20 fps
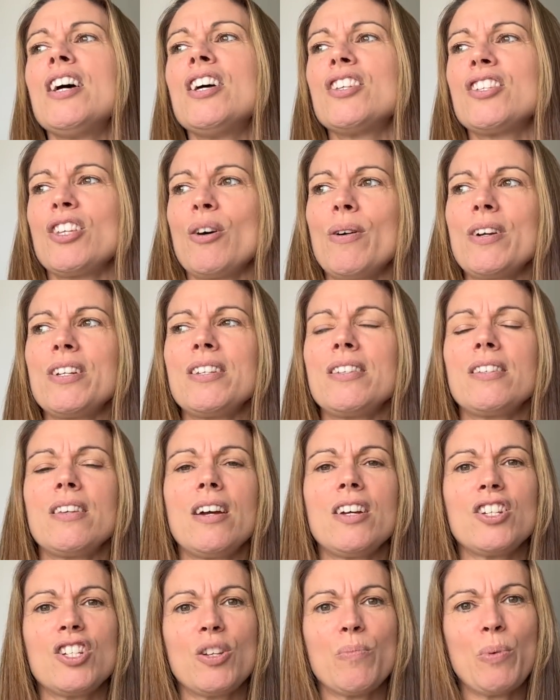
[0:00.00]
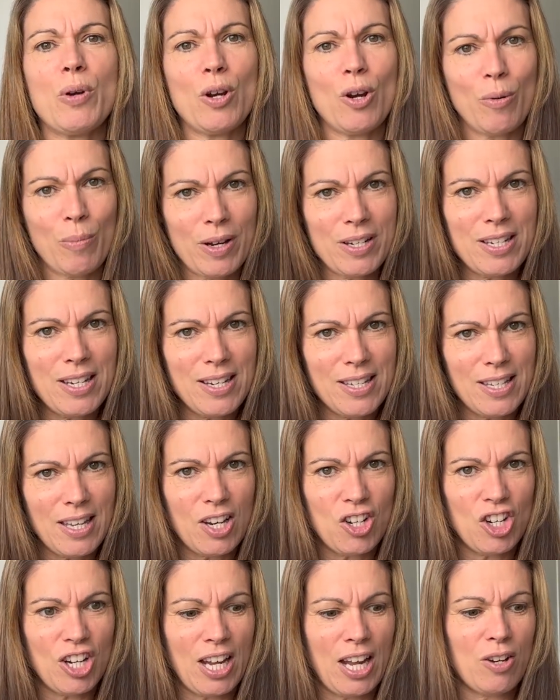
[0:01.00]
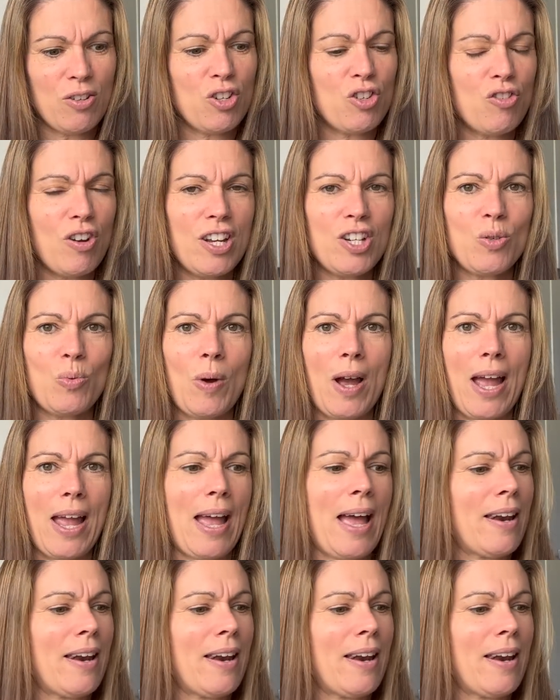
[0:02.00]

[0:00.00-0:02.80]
So I decided to put it on my destash account straight away,